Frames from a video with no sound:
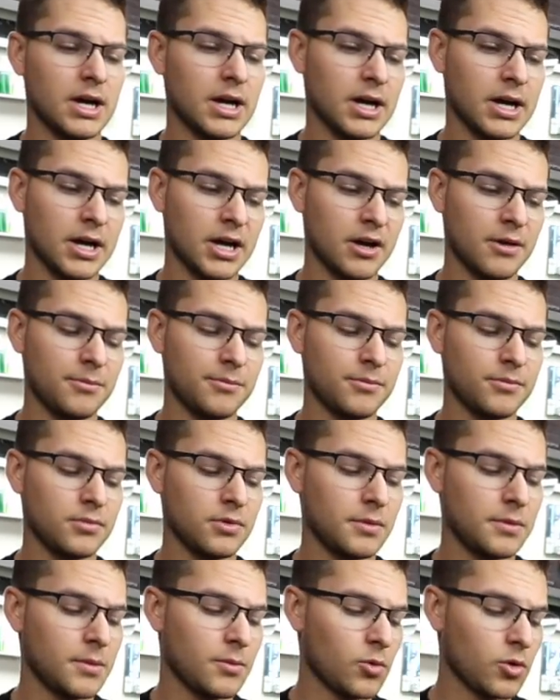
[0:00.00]
a
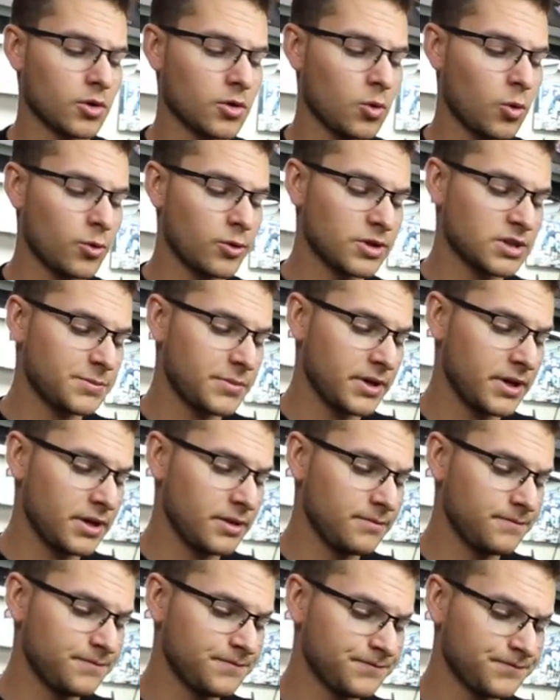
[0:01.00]
little bit more corner
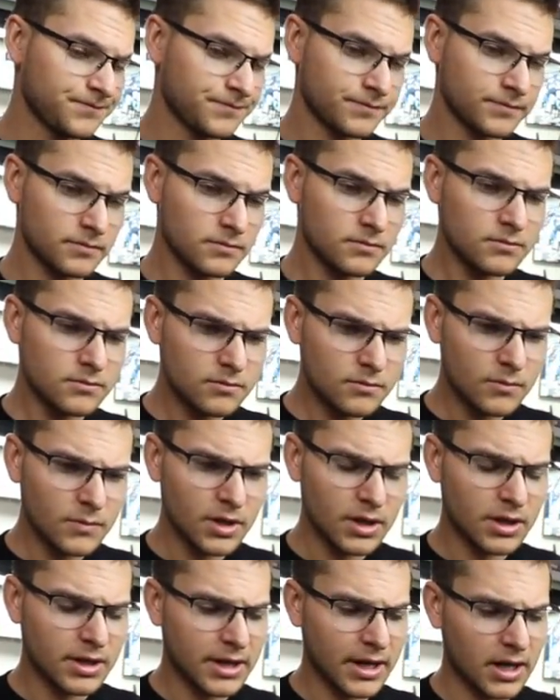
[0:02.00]
speed.
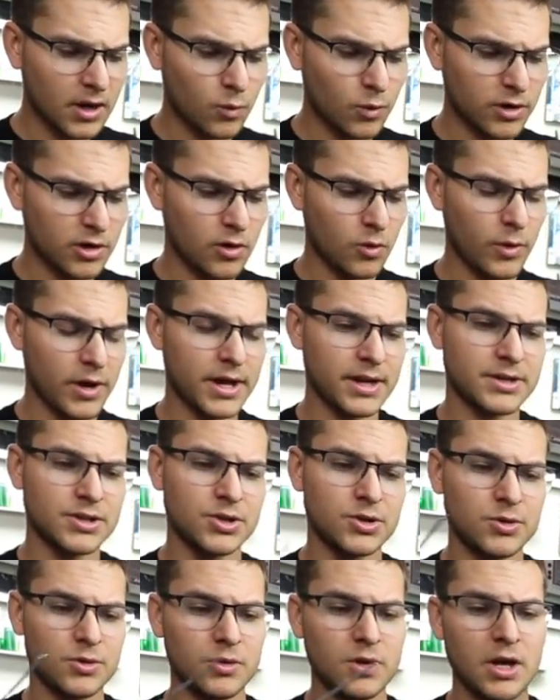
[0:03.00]
Kind of work our way
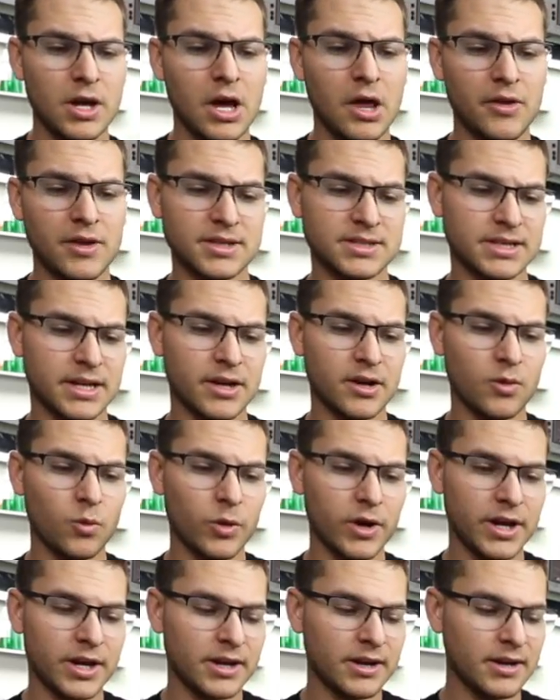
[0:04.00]
to the center
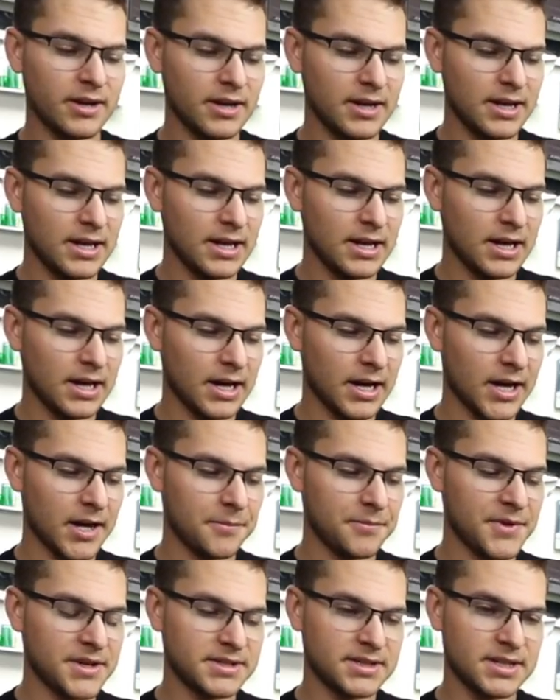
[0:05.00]
wing.
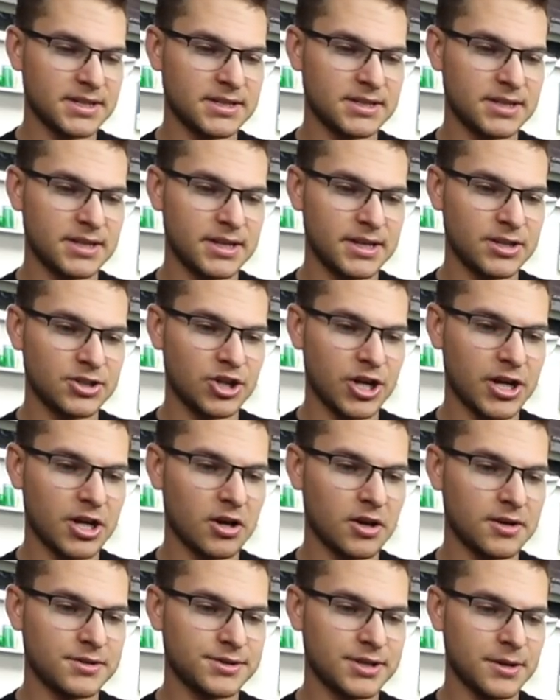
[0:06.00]
This is the
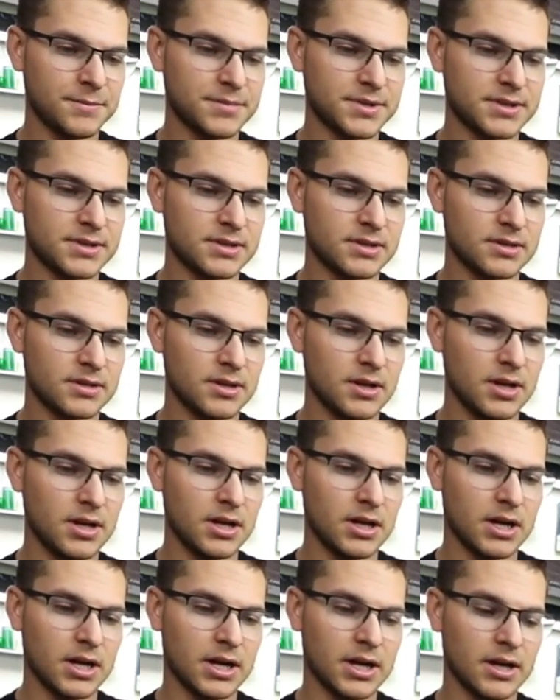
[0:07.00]
Jconcepts
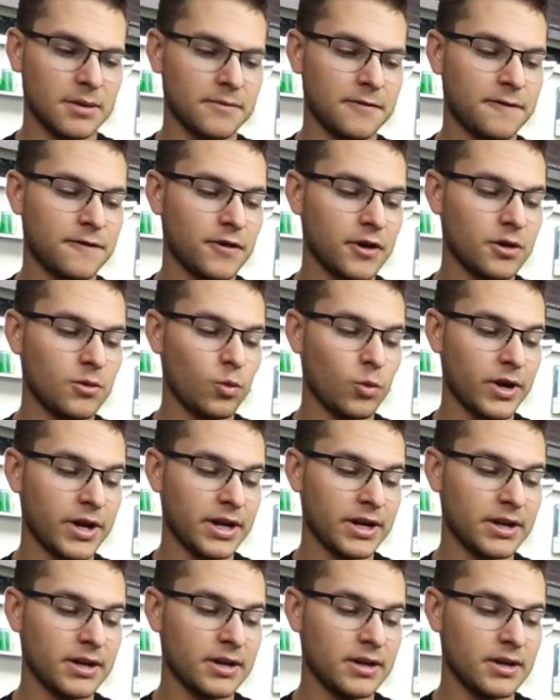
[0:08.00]
front
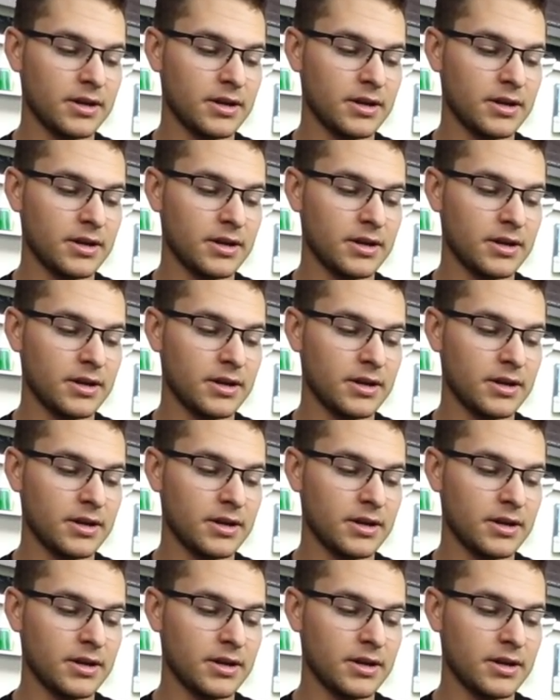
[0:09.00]
wing